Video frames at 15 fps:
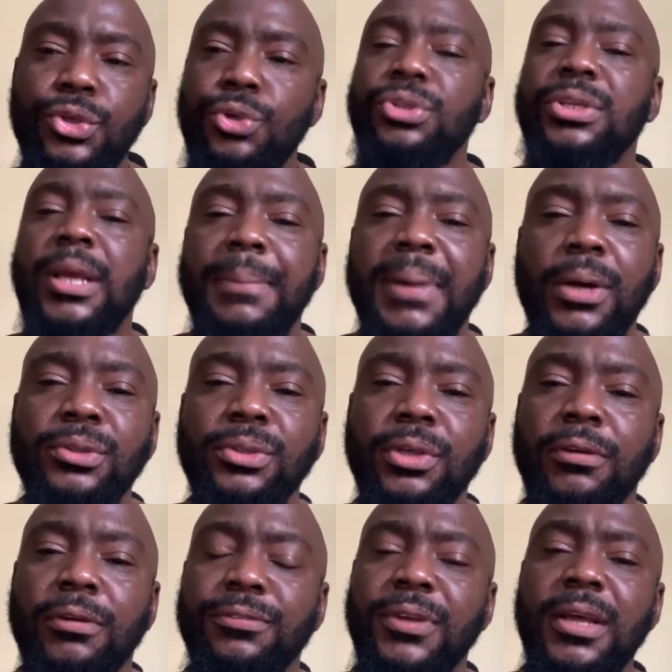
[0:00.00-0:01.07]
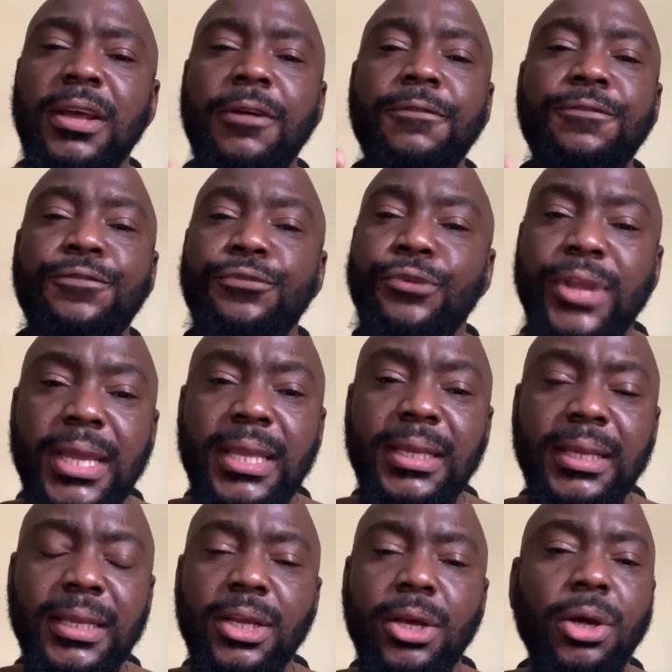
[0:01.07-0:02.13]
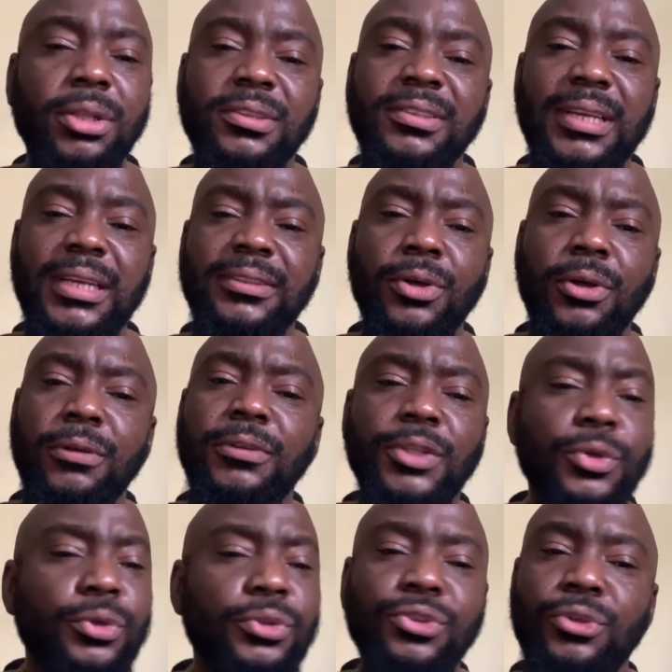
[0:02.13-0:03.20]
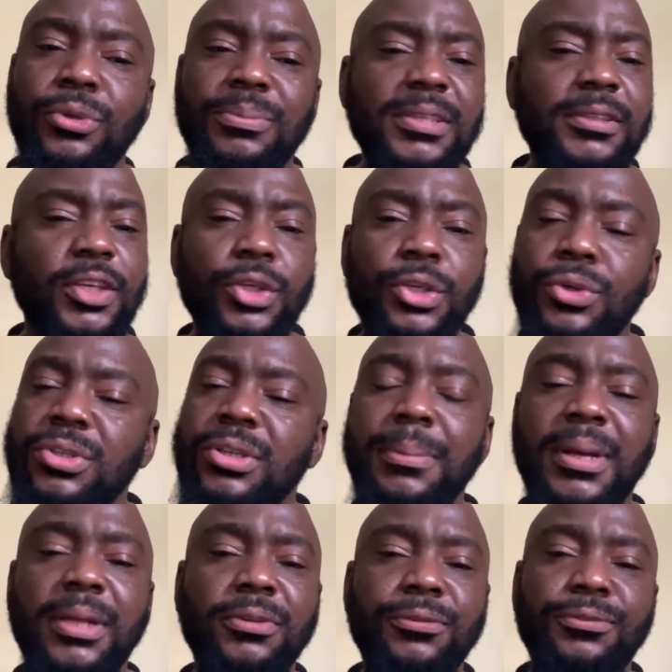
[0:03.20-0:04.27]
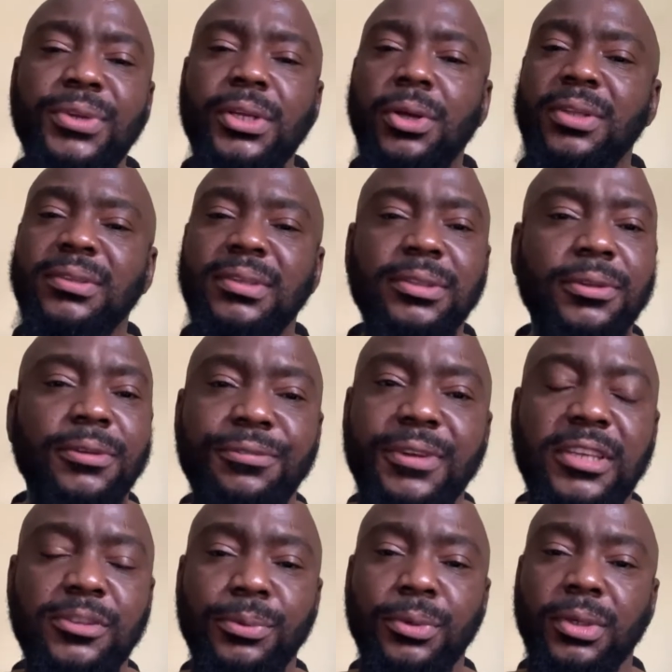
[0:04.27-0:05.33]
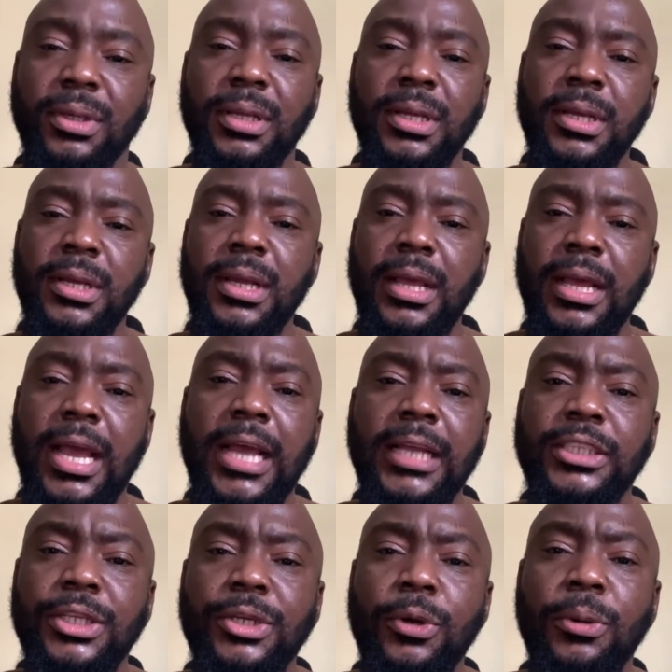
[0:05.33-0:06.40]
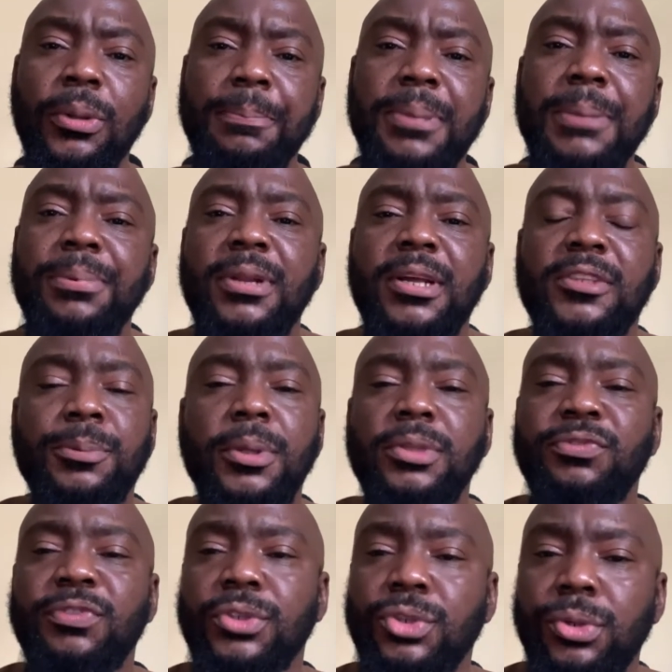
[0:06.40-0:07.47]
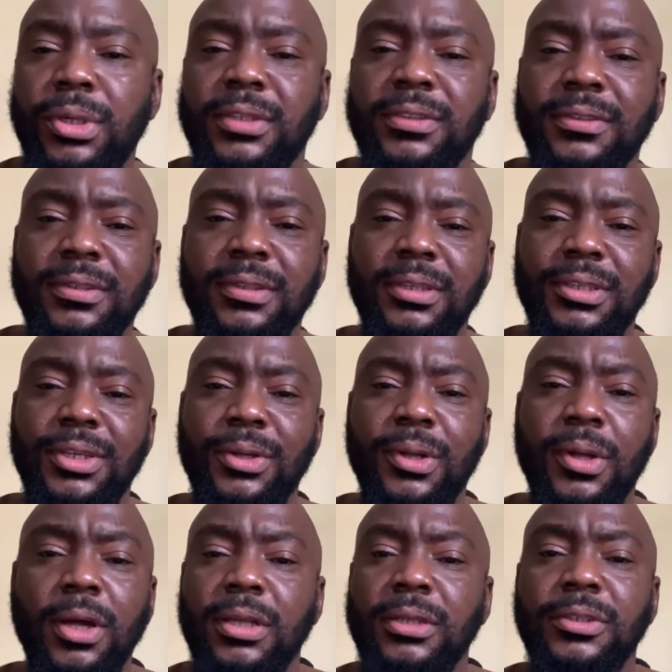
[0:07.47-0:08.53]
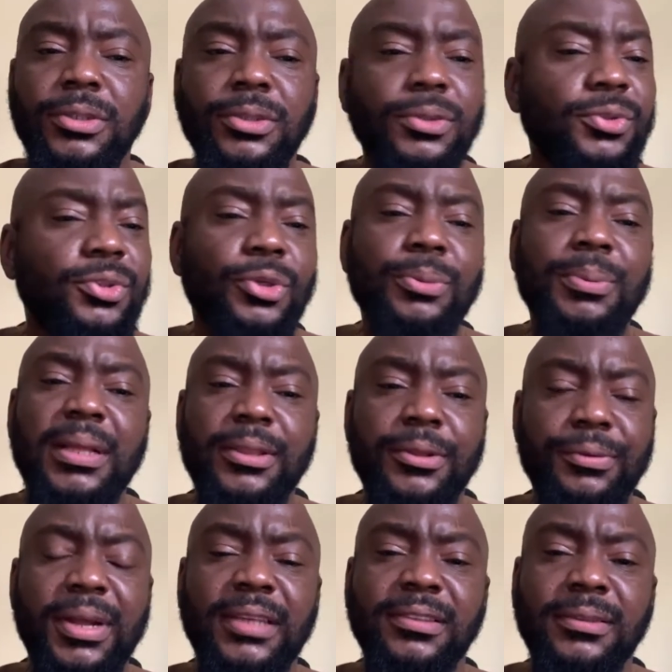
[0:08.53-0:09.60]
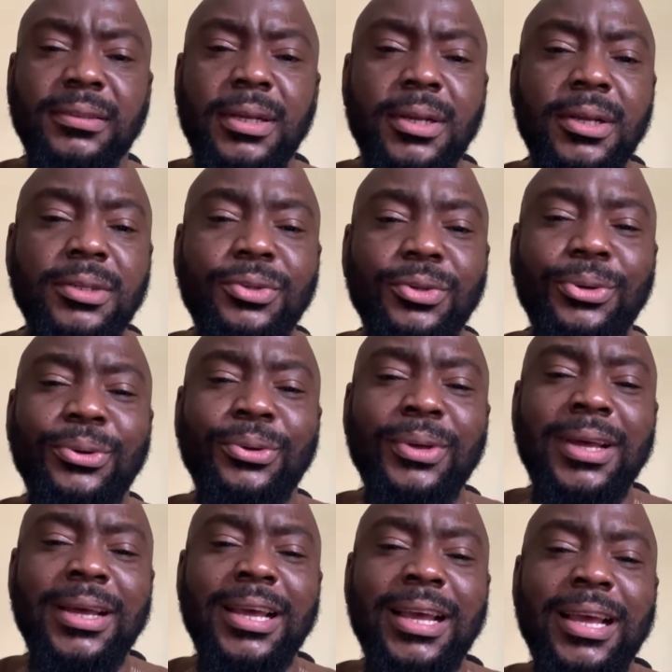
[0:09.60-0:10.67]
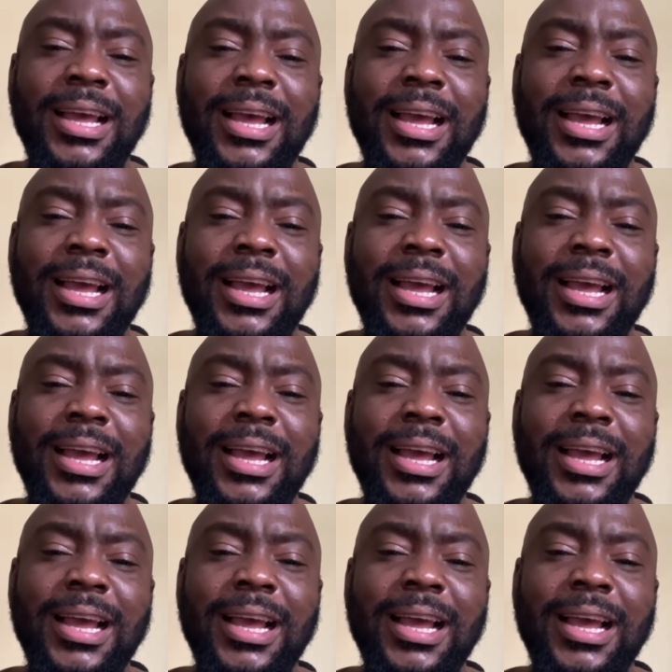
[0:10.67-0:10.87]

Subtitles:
huge amount of free content on YouTube. There's a huge amount of free content on Facebook. And, you know, people are spoiled for choice, you know, on YouTube and the rest. So,